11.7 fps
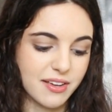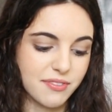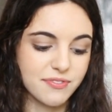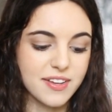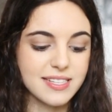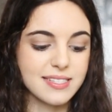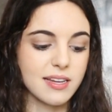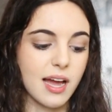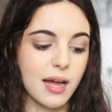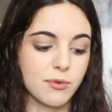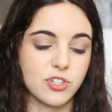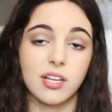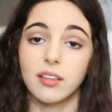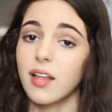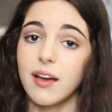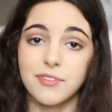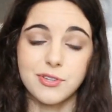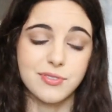I have FaceTime, which I
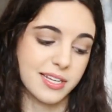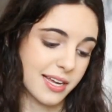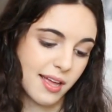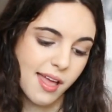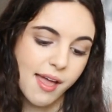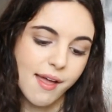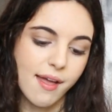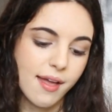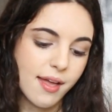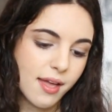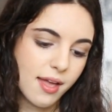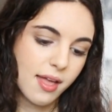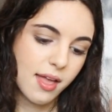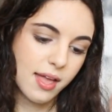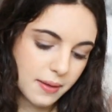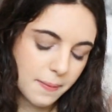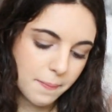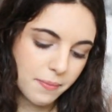love using.
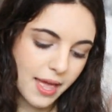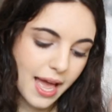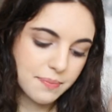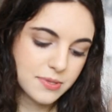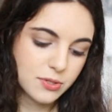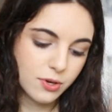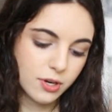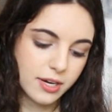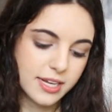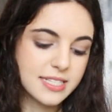App Store,